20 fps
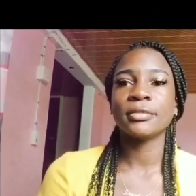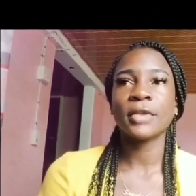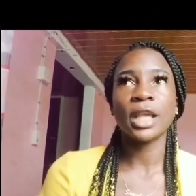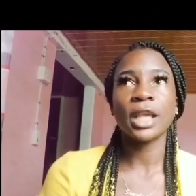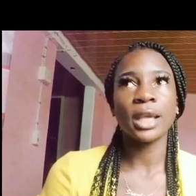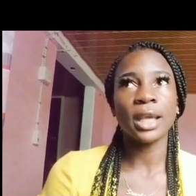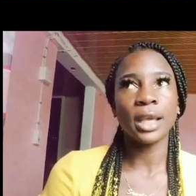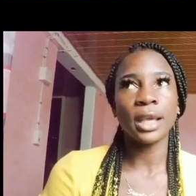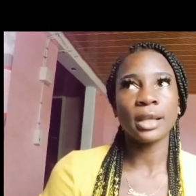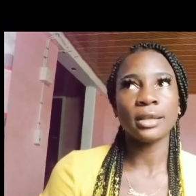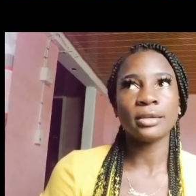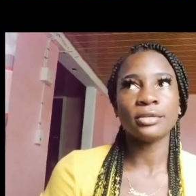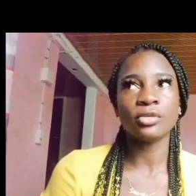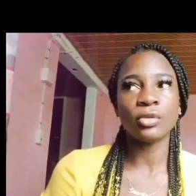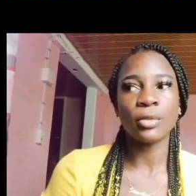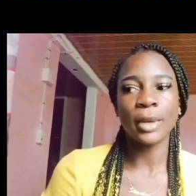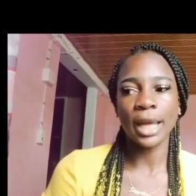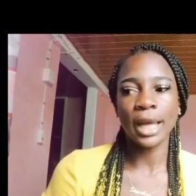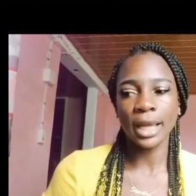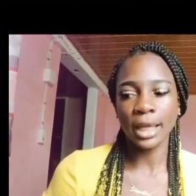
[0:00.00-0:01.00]
Again,
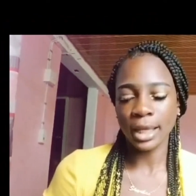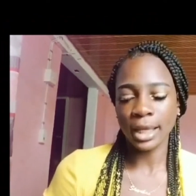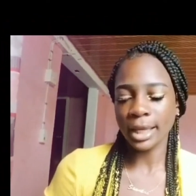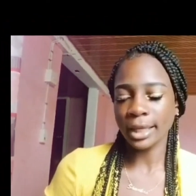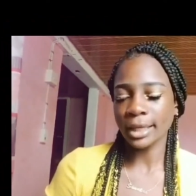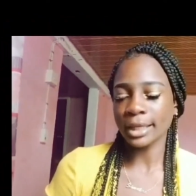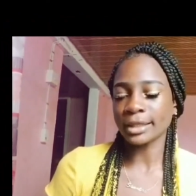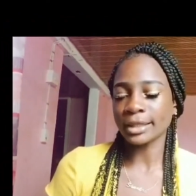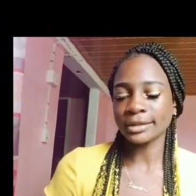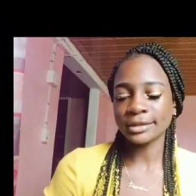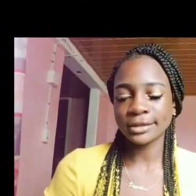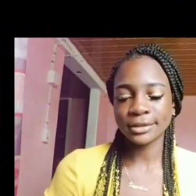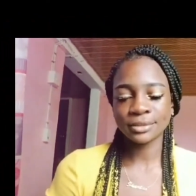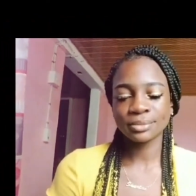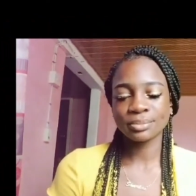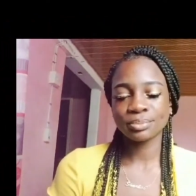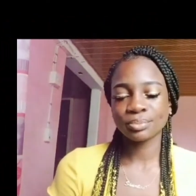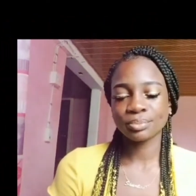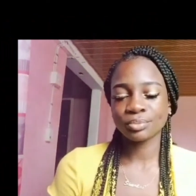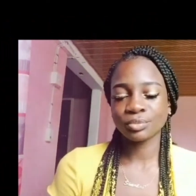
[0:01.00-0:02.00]
Dubai, I guess.
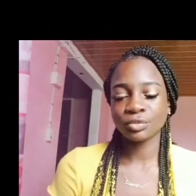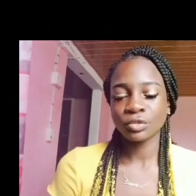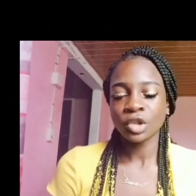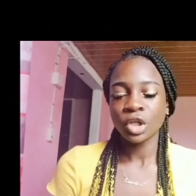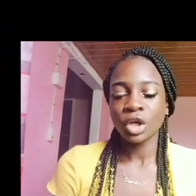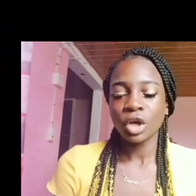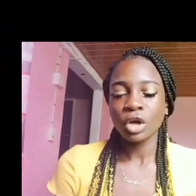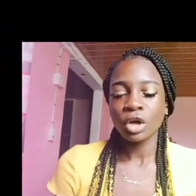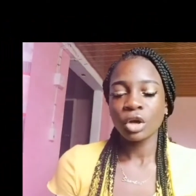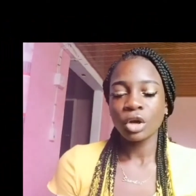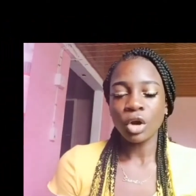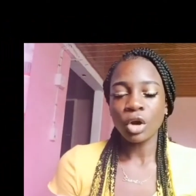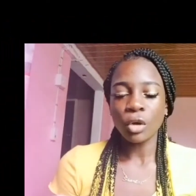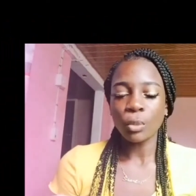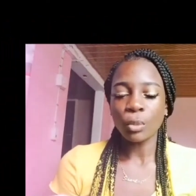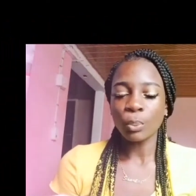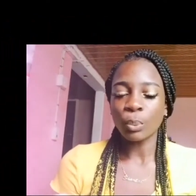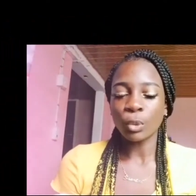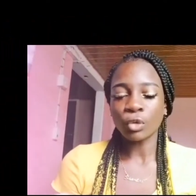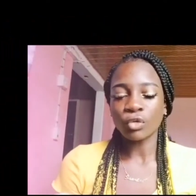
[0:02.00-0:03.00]
Or
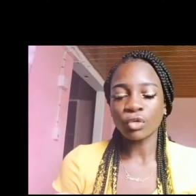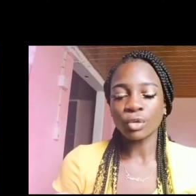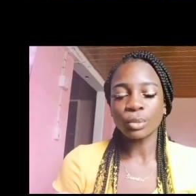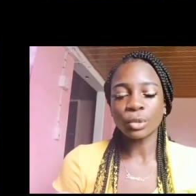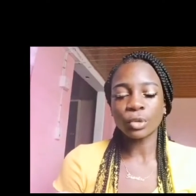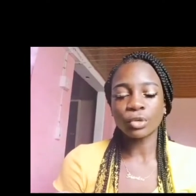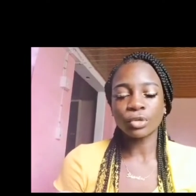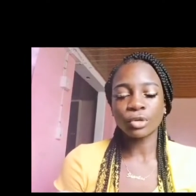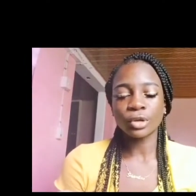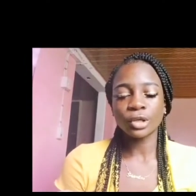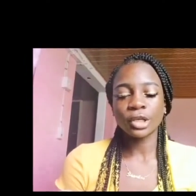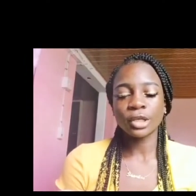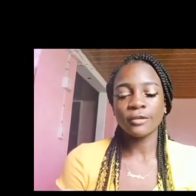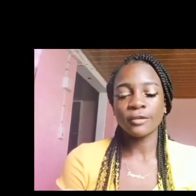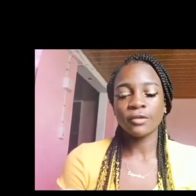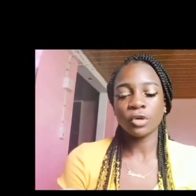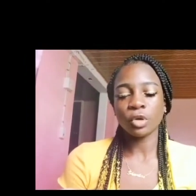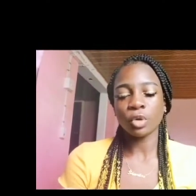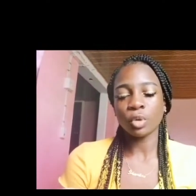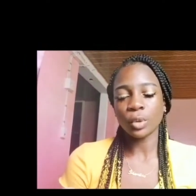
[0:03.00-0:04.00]
Bora Bora,
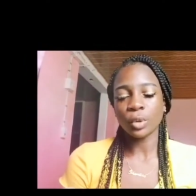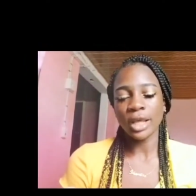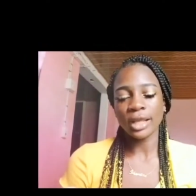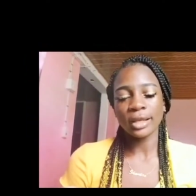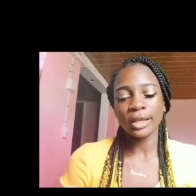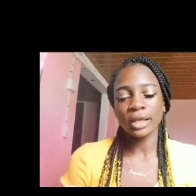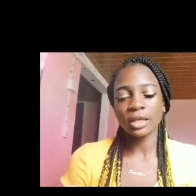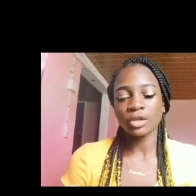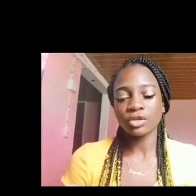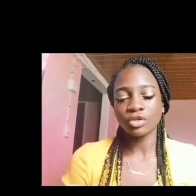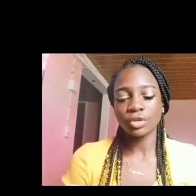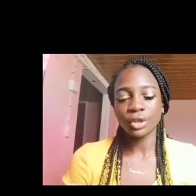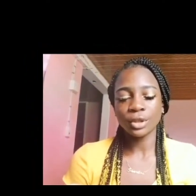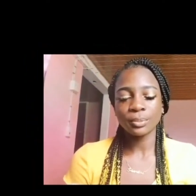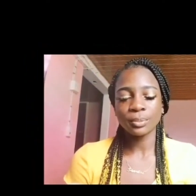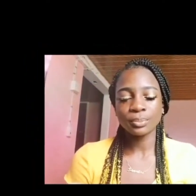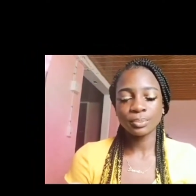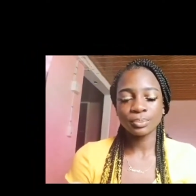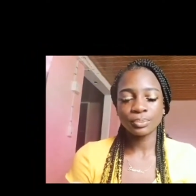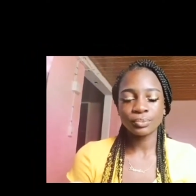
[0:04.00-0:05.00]
if you know that country.
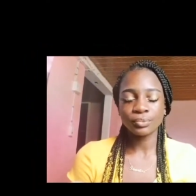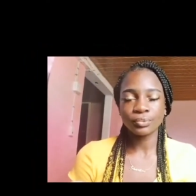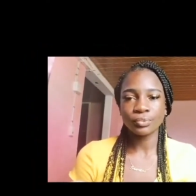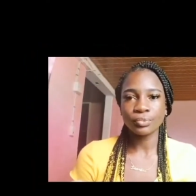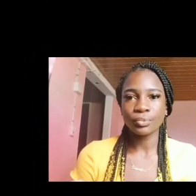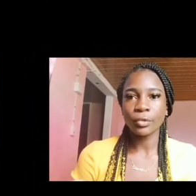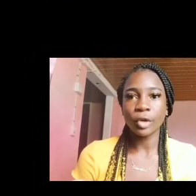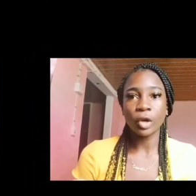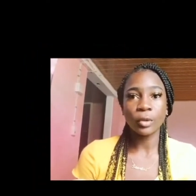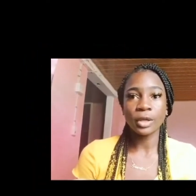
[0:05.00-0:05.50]
Or